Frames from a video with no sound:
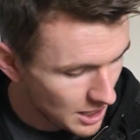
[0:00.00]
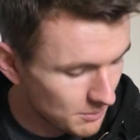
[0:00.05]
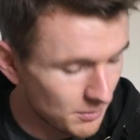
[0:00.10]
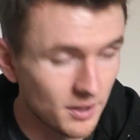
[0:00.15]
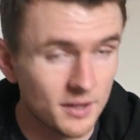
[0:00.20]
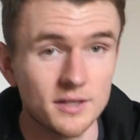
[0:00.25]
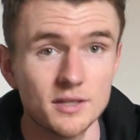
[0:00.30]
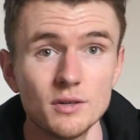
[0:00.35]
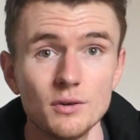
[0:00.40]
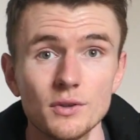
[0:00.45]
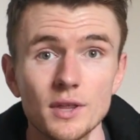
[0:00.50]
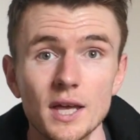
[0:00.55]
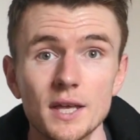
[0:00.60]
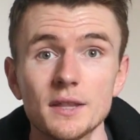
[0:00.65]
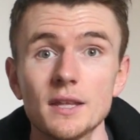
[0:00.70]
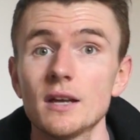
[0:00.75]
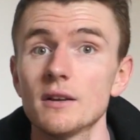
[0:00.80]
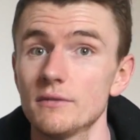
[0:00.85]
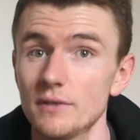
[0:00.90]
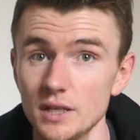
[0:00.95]
But until
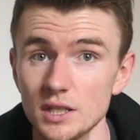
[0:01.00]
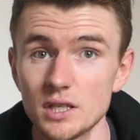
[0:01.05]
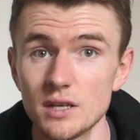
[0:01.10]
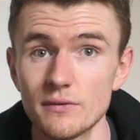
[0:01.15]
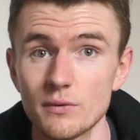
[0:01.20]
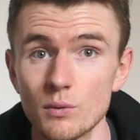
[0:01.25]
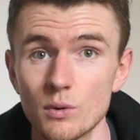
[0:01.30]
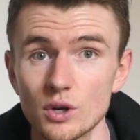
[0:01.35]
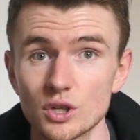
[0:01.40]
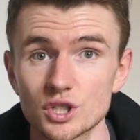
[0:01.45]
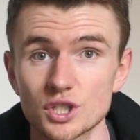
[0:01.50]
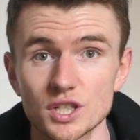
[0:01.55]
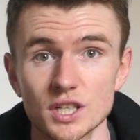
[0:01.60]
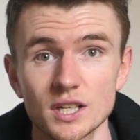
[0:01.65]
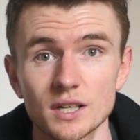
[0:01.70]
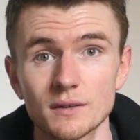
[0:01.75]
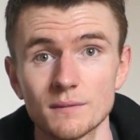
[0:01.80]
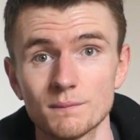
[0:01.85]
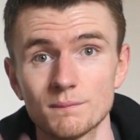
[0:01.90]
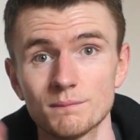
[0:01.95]
then, thank you for
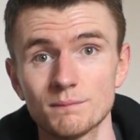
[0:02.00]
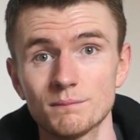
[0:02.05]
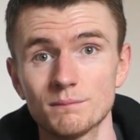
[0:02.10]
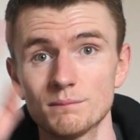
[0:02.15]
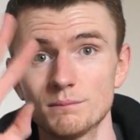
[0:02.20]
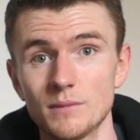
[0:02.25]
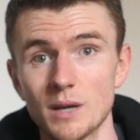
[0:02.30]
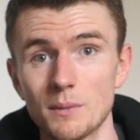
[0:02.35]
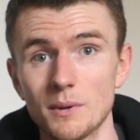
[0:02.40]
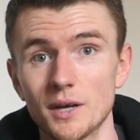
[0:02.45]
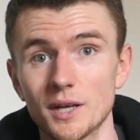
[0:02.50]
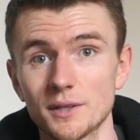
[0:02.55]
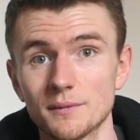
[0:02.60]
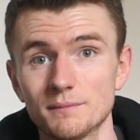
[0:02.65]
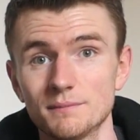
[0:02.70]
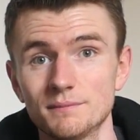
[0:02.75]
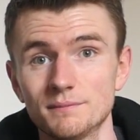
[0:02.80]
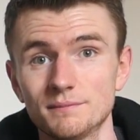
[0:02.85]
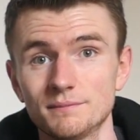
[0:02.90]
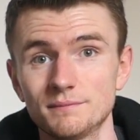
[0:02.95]
watching. Bye bye.